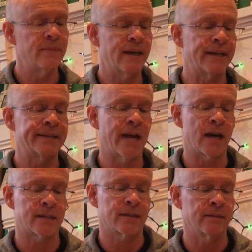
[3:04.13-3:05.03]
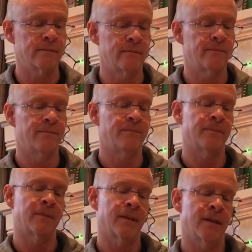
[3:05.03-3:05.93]
and a dachshund.
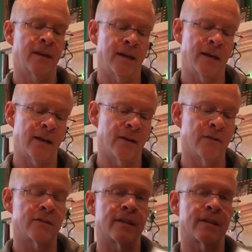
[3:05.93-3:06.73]
Here's